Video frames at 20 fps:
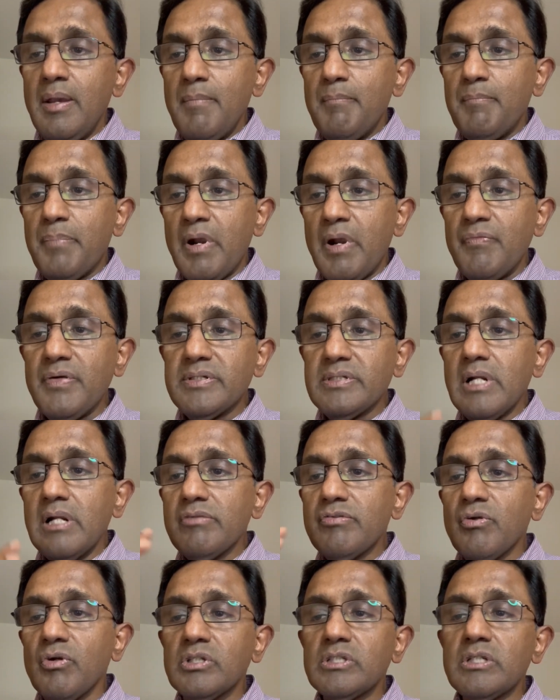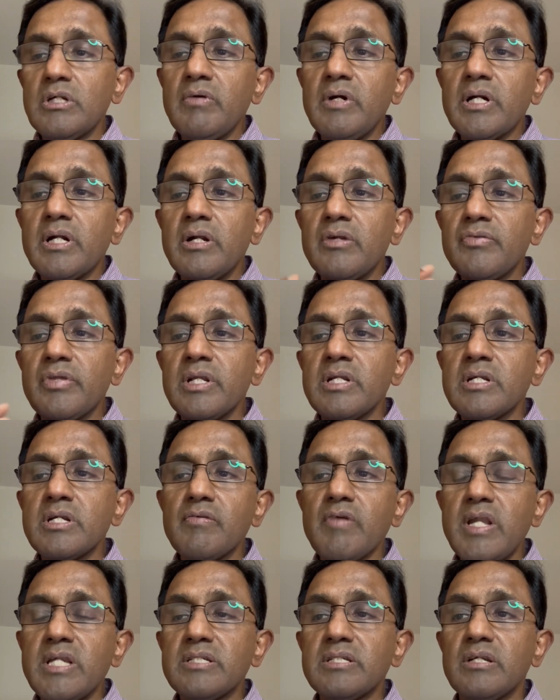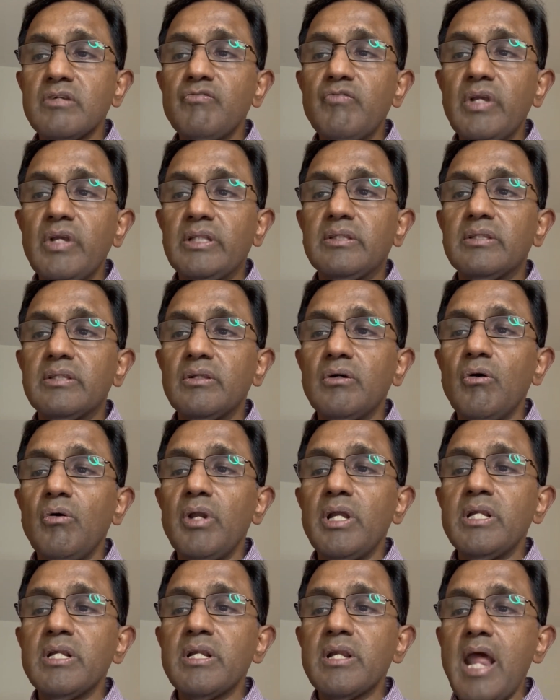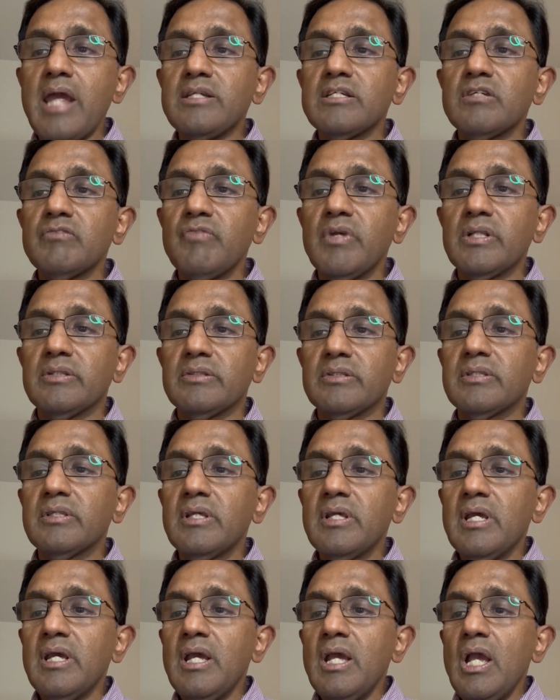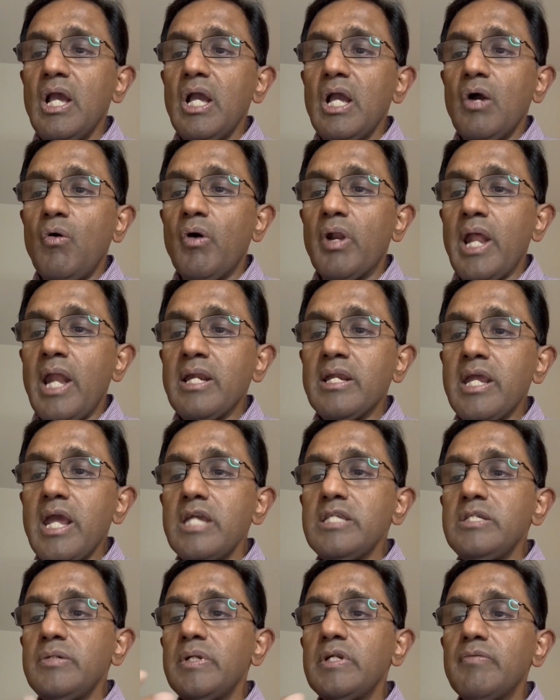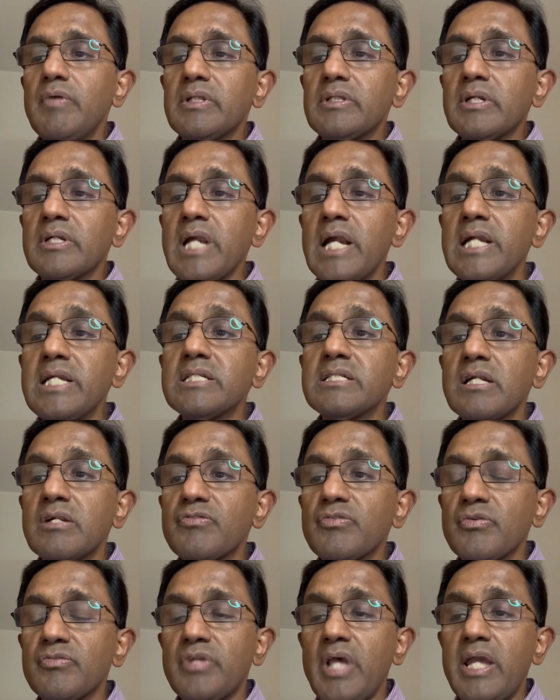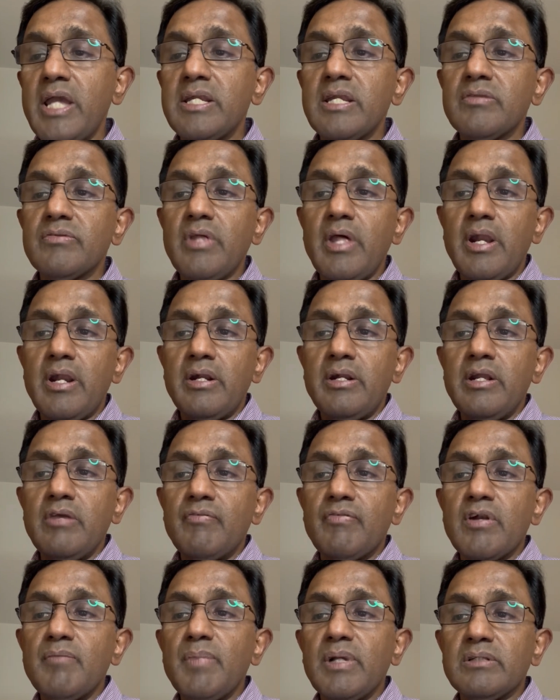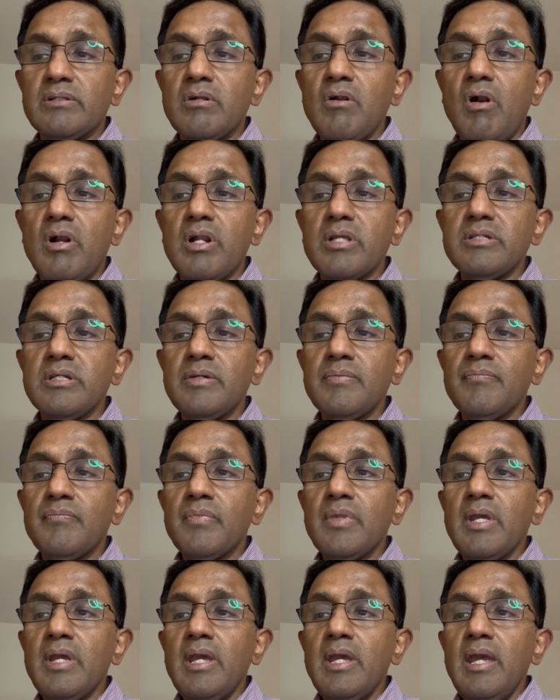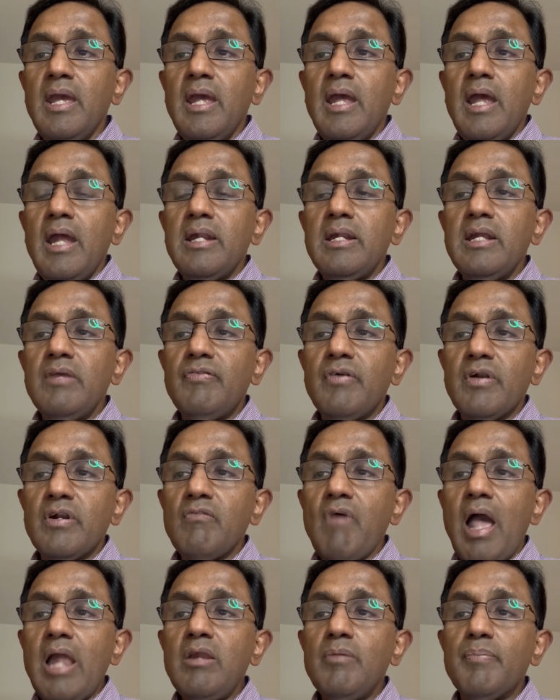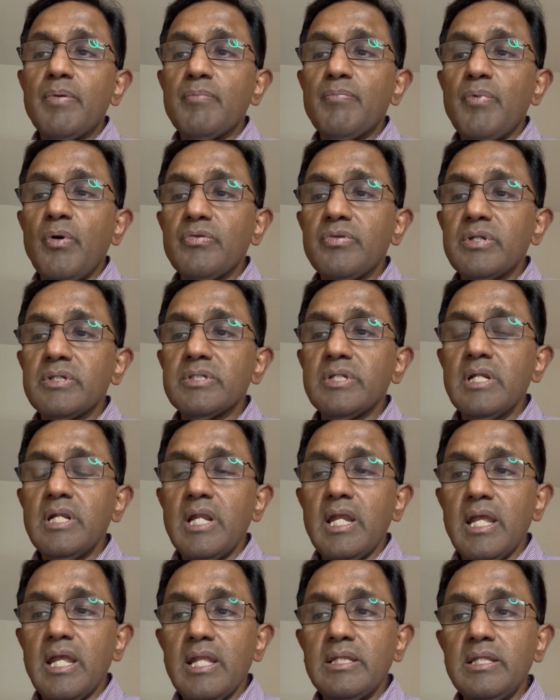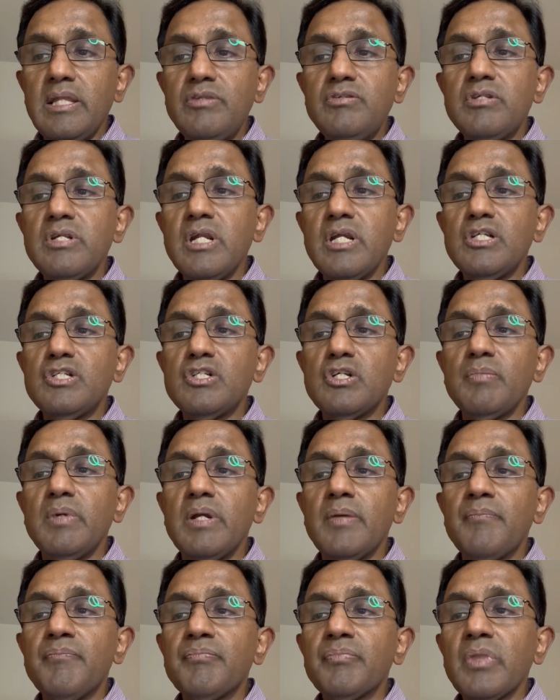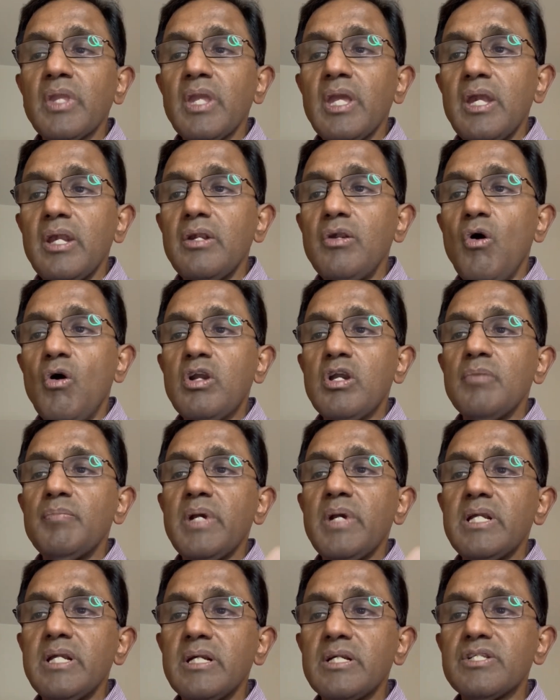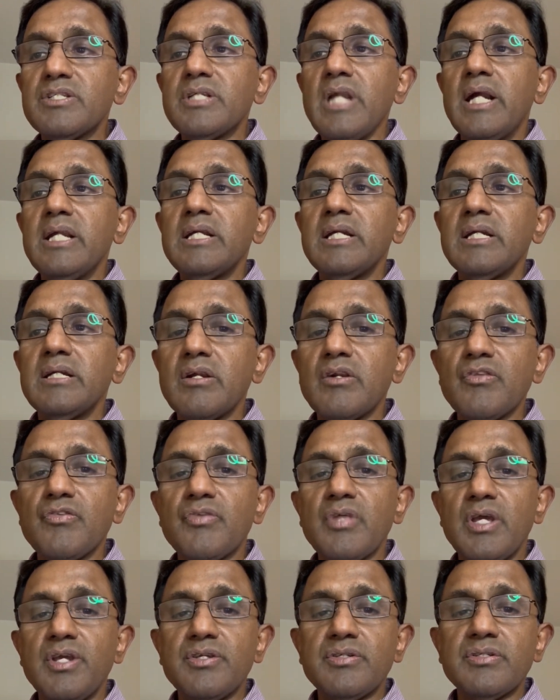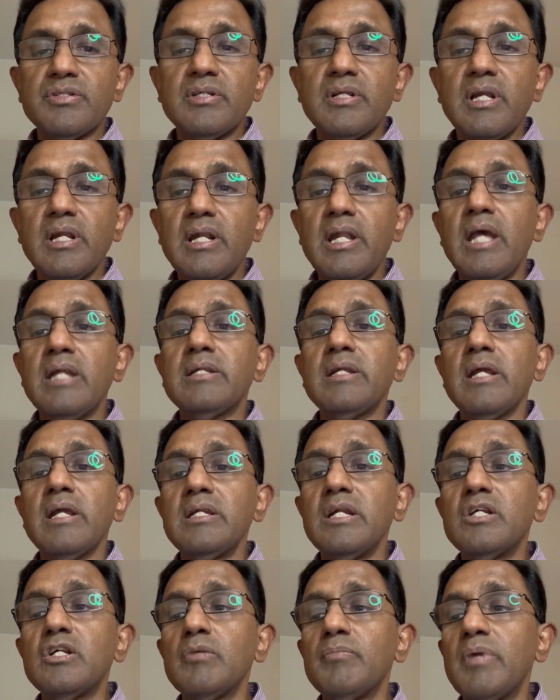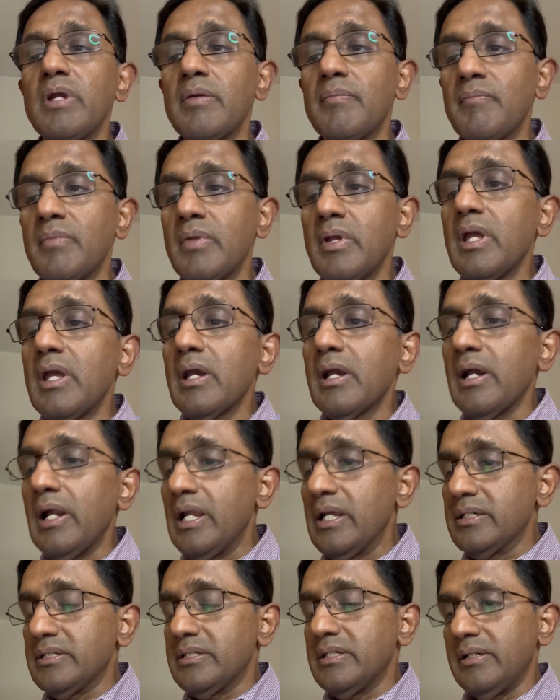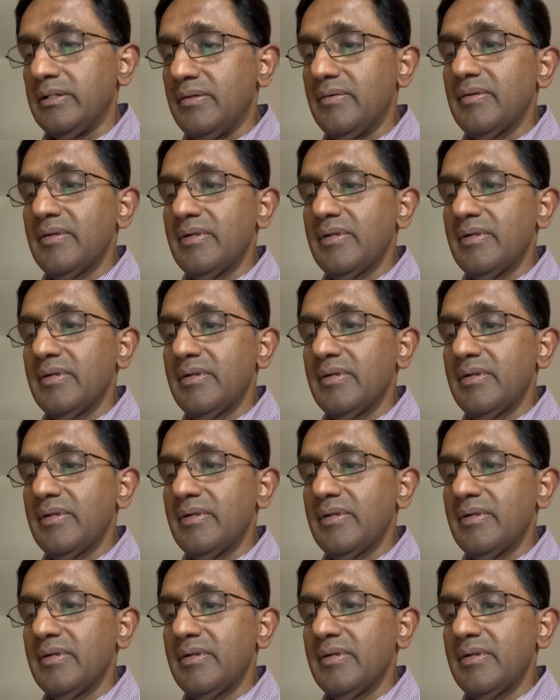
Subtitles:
professional social workers' intervention with or interaction with or engagement with the traditional societies are a different methodology, different value proposition. This needs to be documented, studied, researched, data need to be collected.